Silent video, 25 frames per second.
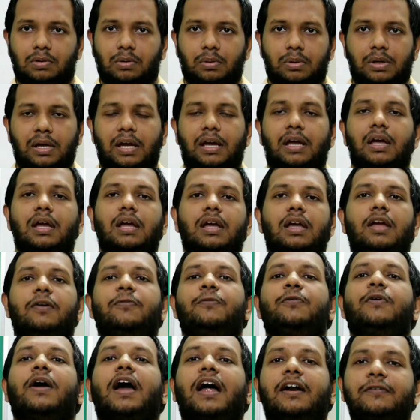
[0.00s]
Okay,
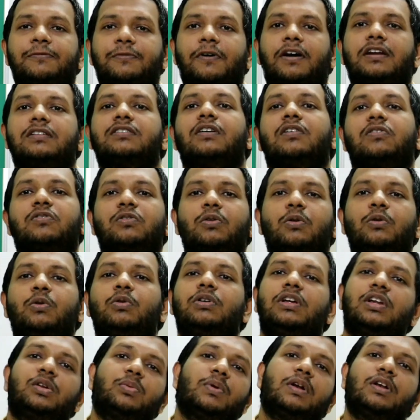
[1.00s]
if you add further
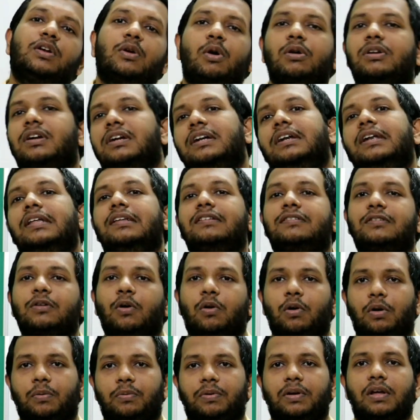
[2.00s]
solute it will not
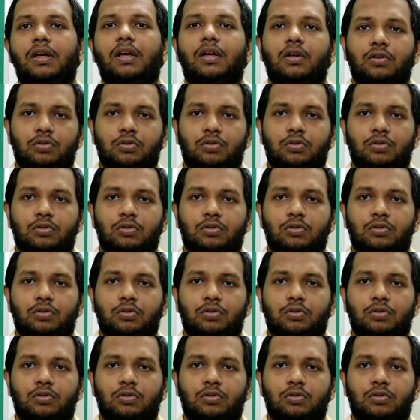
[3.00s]
dissolve.